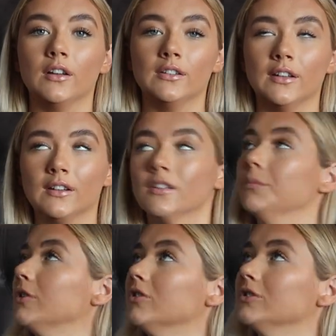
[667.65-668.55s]
under this,
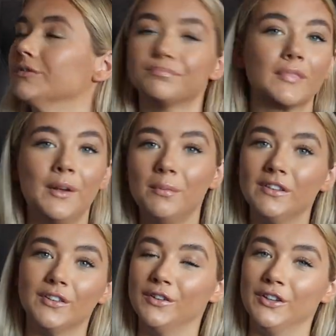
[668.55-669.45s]
oh my god, it'd
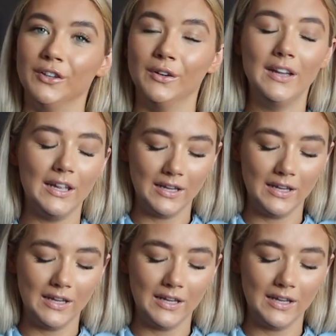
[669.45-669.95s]
be so cute.